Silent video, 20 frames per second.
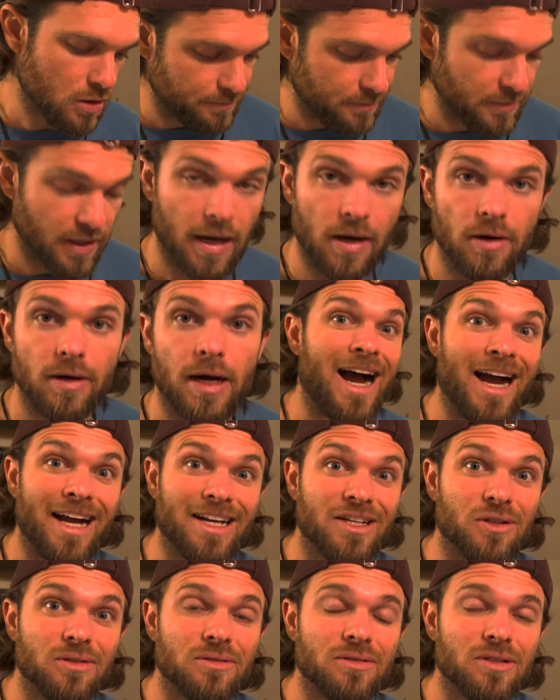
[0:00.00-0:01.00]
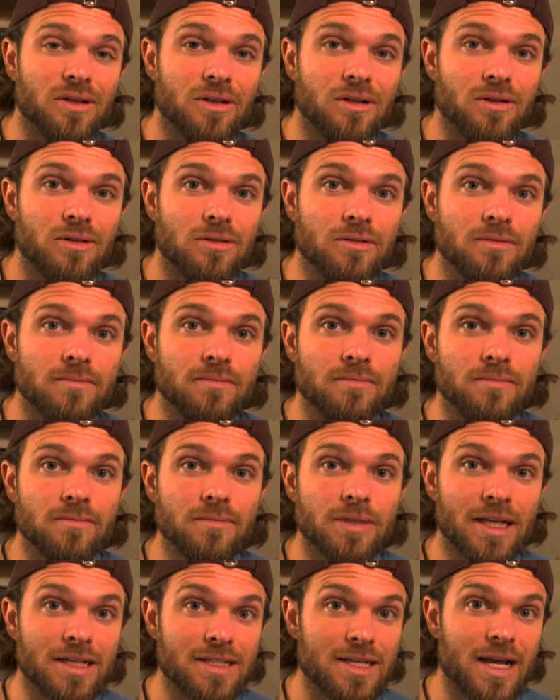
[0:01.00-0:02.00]
Now, I don't know
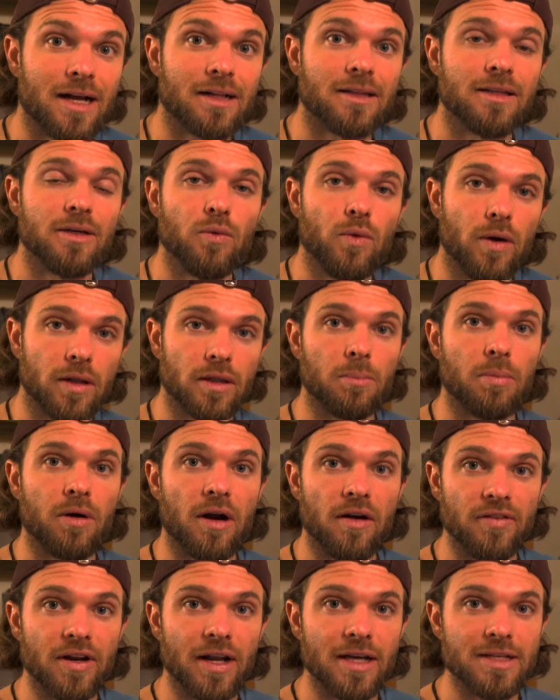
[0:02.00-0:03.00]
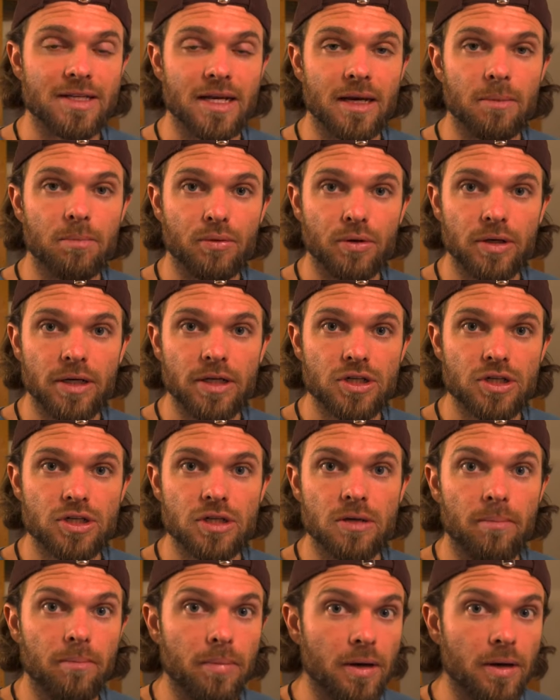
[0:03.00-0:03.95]
exactly what the prophet Isaiah preached,